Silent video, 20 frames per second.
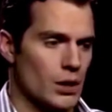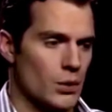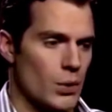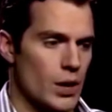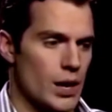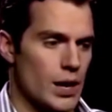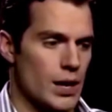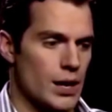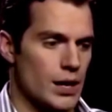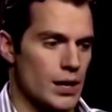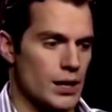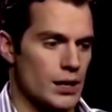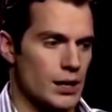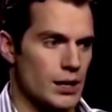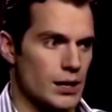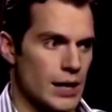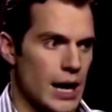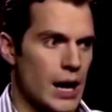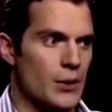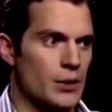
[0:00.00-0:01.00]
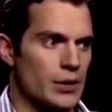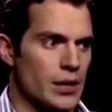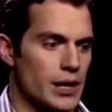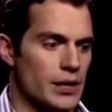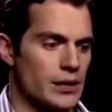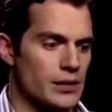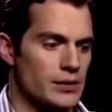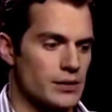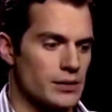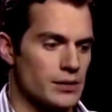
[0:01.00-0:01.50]
where
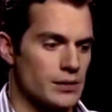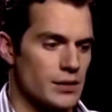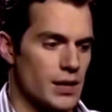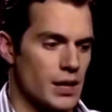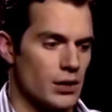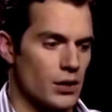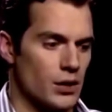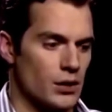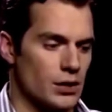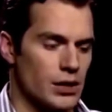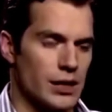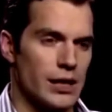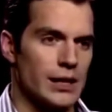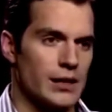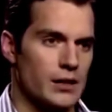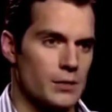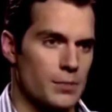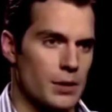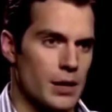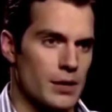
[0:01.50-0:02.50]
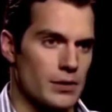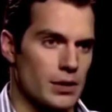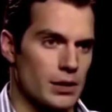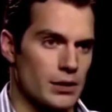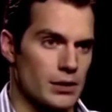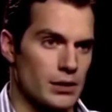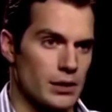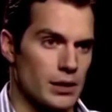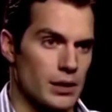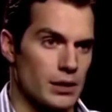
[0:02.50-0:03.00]
nowadays they're not nearly as
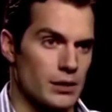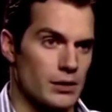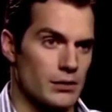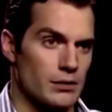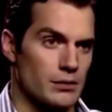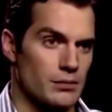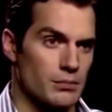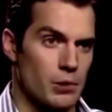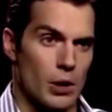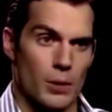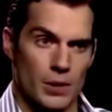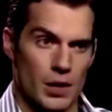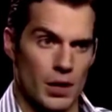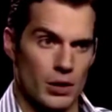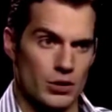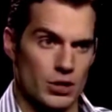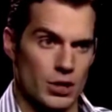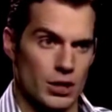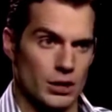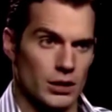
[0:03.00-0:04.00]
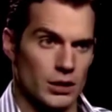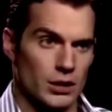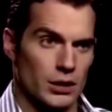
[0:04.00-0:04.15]
prevalent in pop culture.